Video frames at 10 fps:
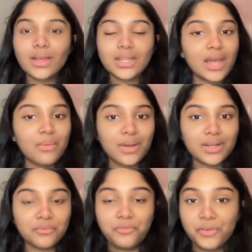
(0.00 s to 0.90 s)
And I went
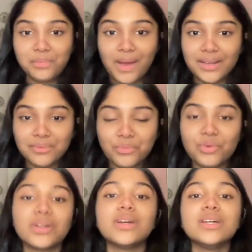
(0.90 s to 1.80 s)
in full panic
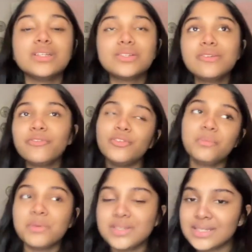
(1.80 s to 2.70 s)
mode. So if you're
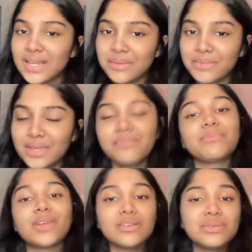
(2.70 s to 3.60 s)
a person like me,
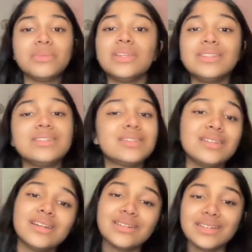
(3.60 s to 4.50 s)
to me these
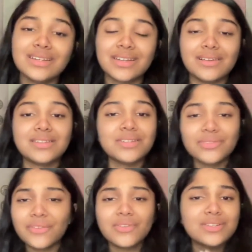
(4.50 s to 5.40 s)
little details,
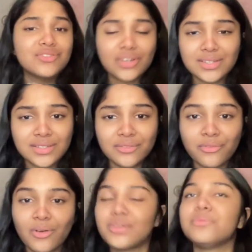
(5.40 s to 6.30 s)
even if it's just the
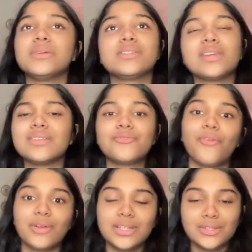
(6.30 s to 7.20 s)
font, you might think it's
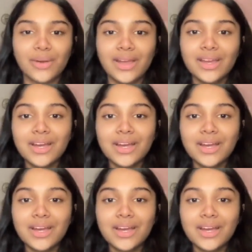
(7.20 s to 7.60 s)
fonty to hai,